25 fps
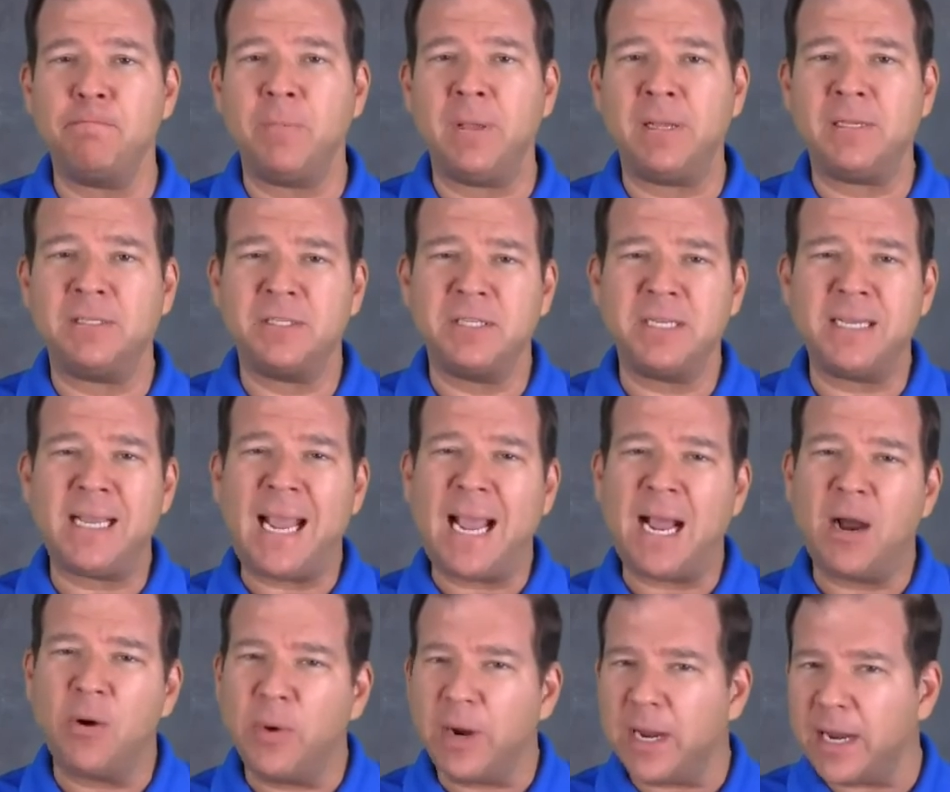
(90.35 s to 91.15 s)
see
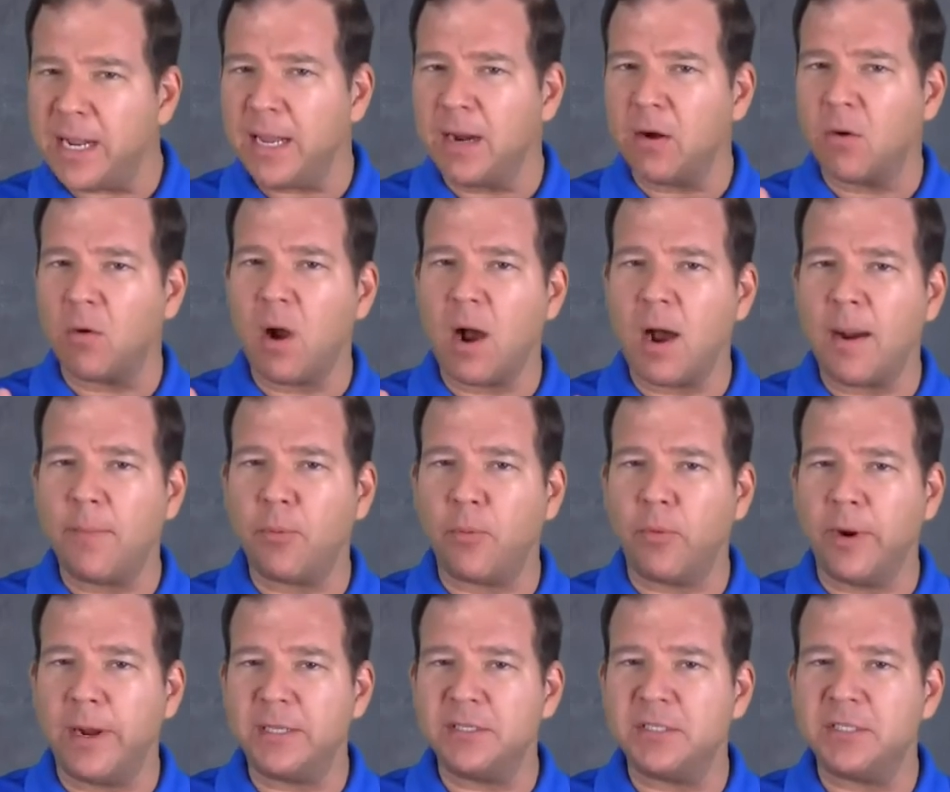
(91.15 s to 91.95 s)
how it
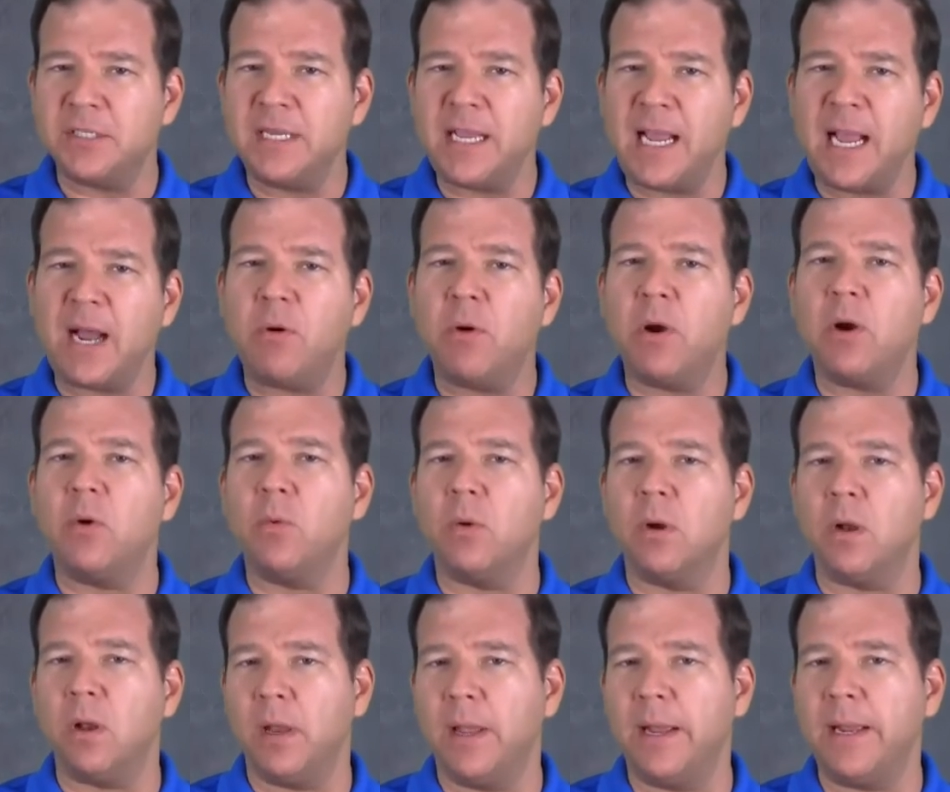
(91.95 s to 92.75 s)
interoperates, see how it
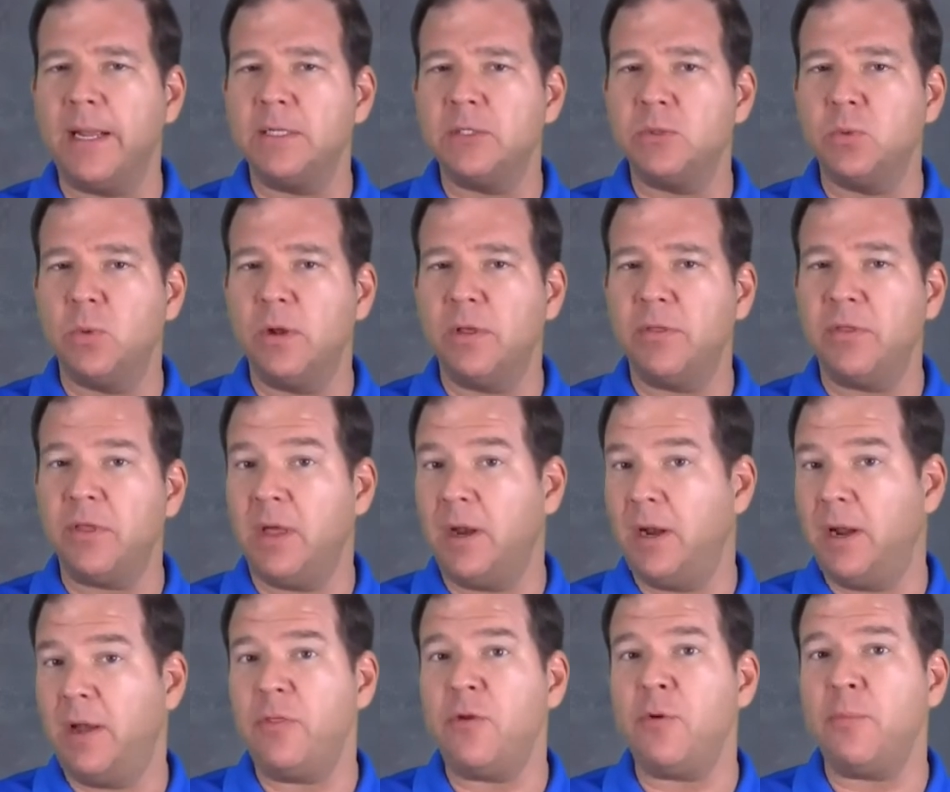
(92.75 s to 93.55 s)
relates with
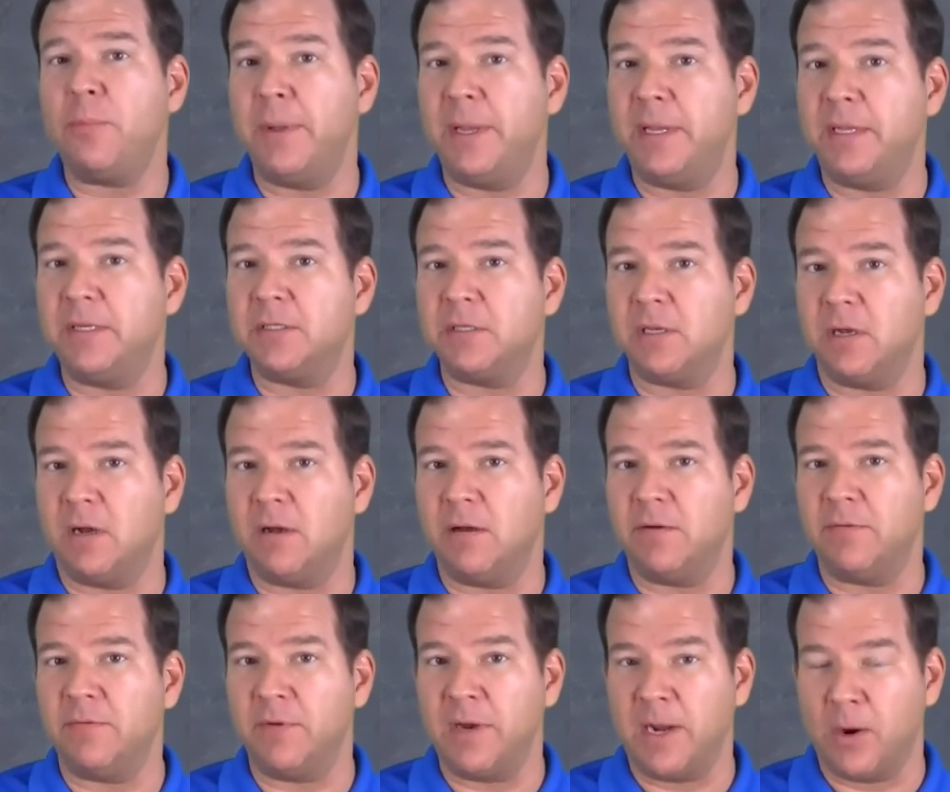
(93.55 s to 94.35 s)
another piece
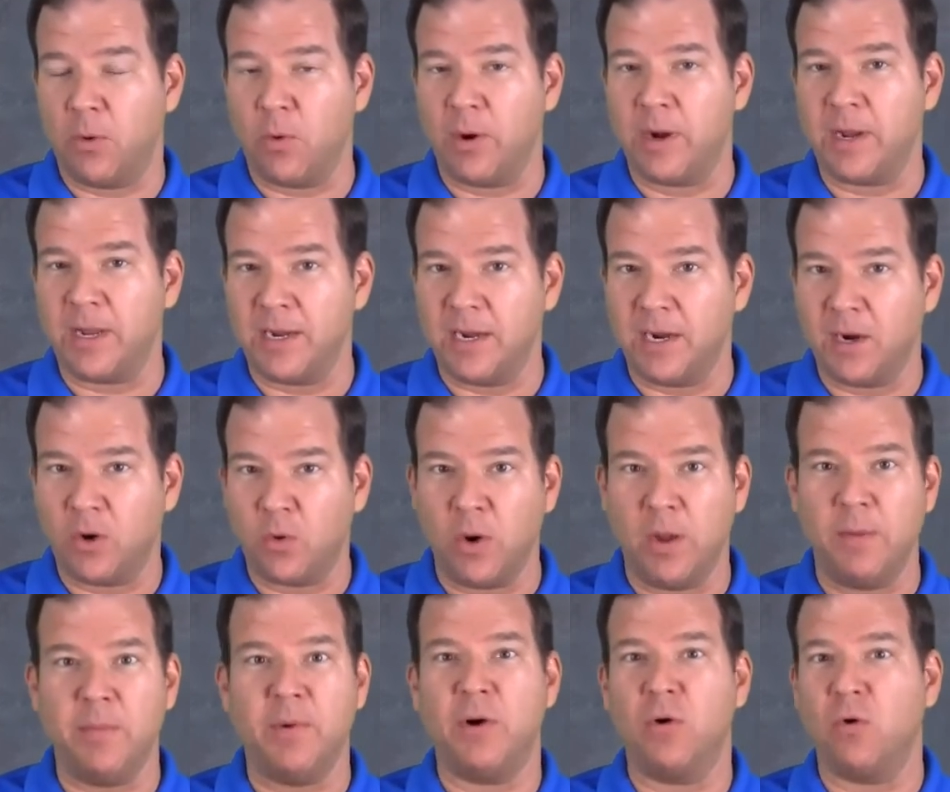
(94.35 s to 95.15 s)
of networking
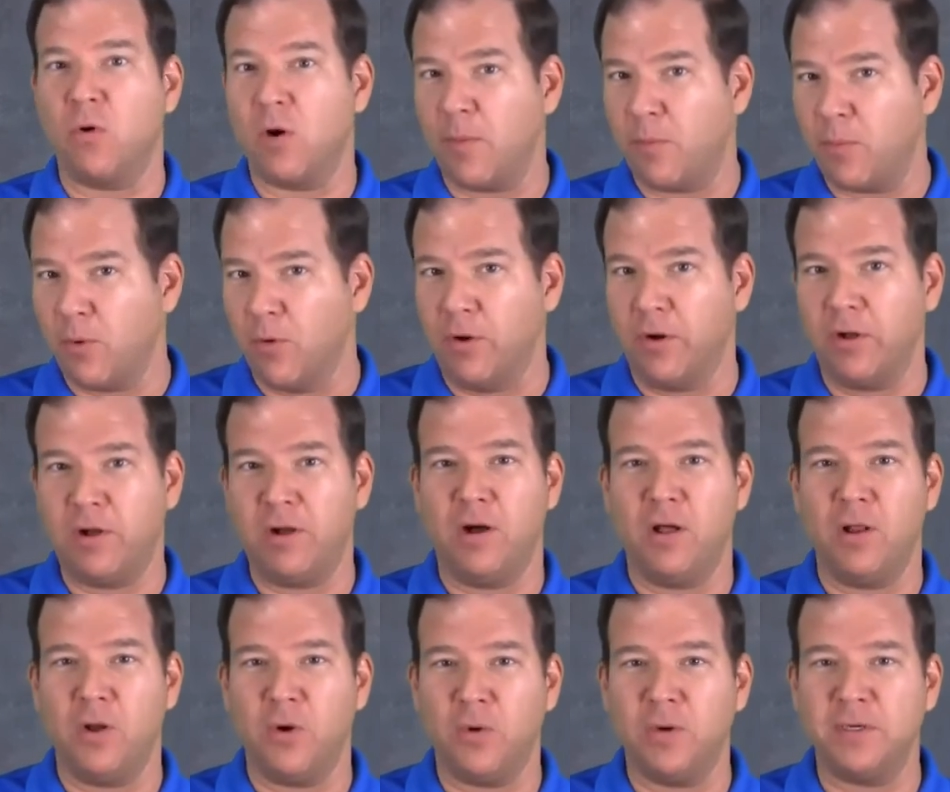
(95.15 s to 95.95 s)
equipment or a
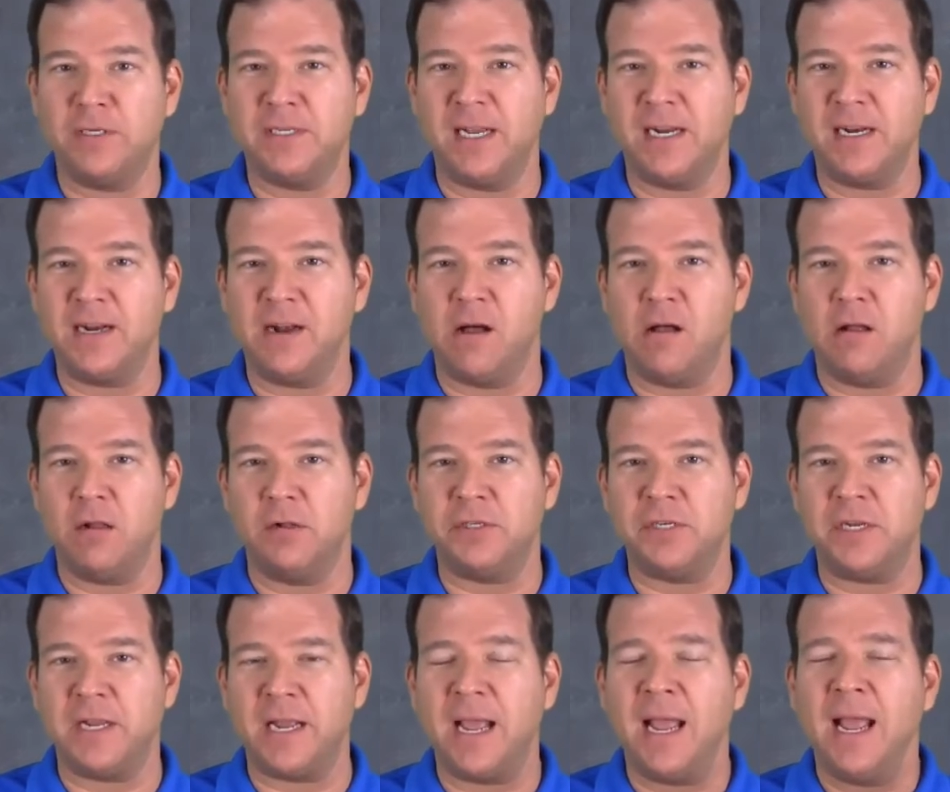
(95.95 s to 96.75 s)
protocol or a
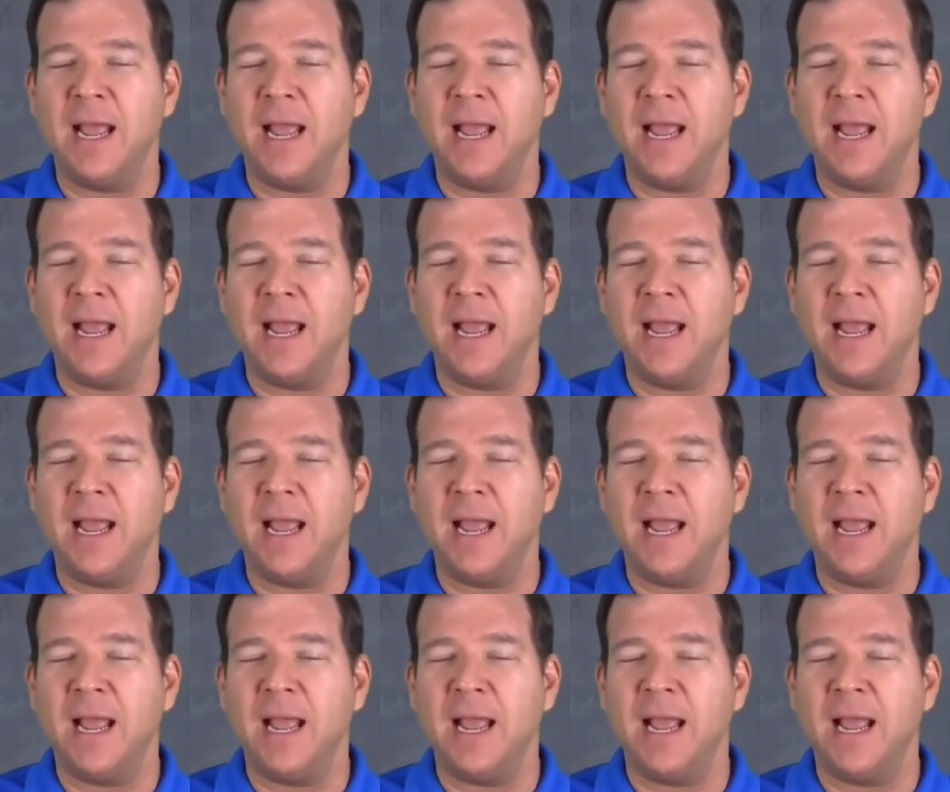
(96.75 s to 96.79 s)
technology.